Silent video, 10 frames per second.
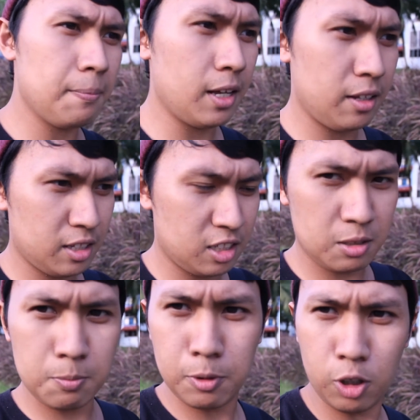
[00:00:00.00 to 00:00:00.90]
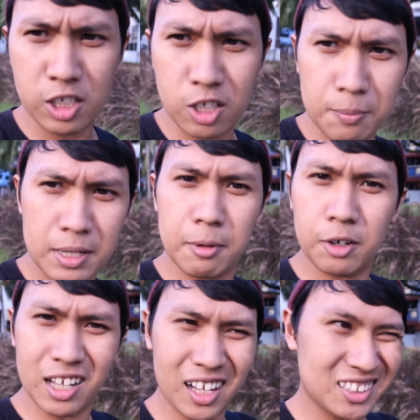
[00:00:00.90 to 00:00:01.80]
But this is purely gonna be
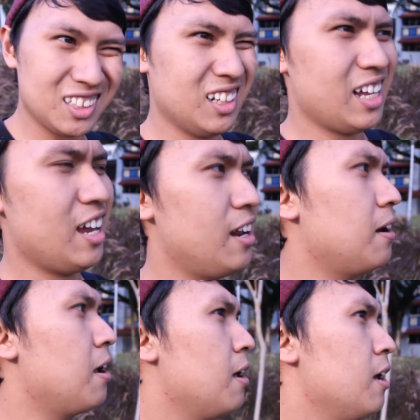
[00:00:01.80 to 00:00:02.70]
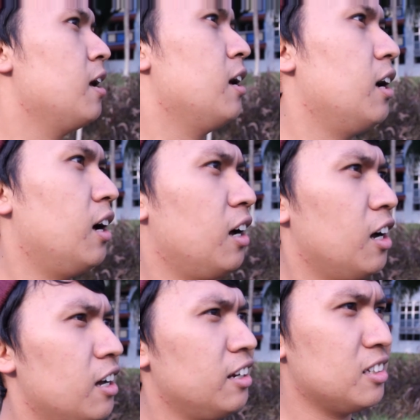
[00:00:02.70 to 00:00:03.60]
about the hustle and
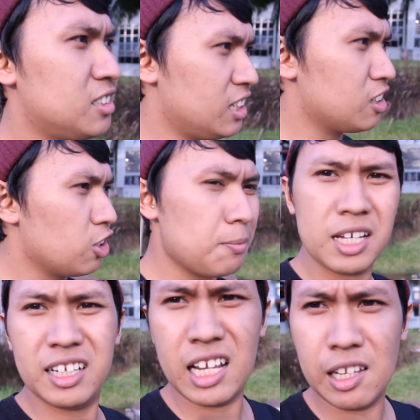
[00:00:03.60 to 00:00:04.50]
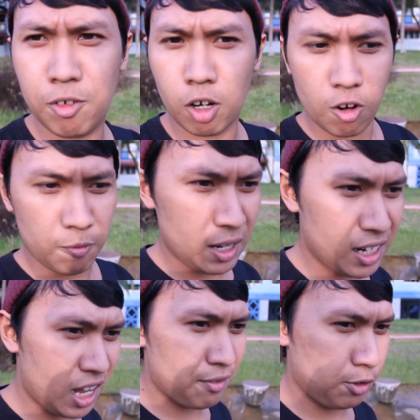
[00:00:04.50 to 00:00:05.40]
still gonna be a daily vlog of my
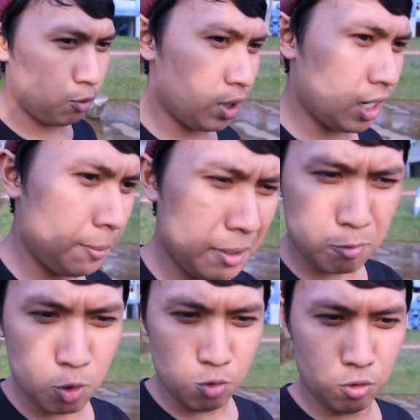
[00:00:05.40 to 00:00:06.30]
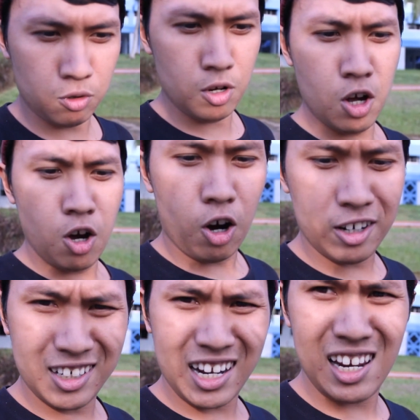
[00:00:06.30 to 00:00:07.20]
life and what I'm up to
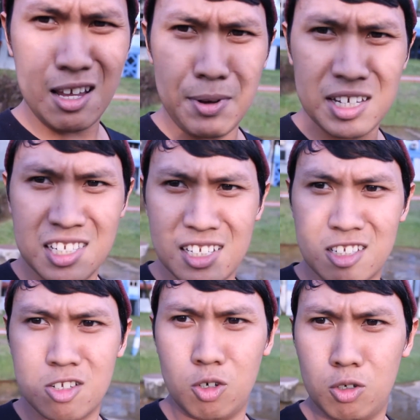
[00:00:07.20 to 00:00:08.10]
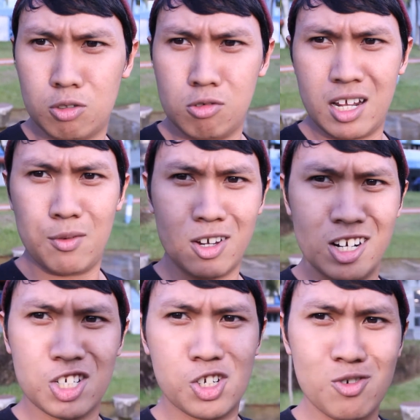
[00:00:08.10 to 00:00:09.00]
on a daily basis. So today we're
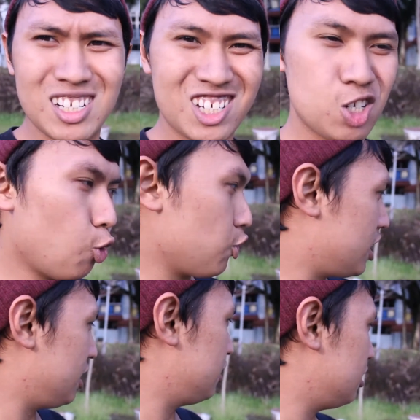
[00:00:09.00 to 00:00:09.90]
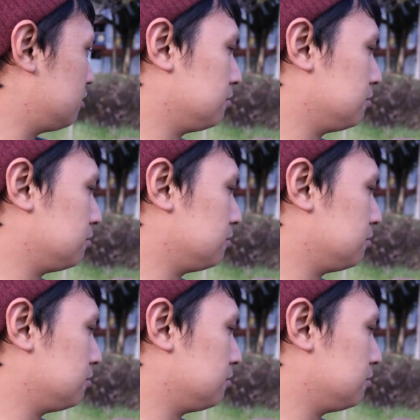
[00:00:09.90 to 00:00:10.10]
gonna shoot the show here.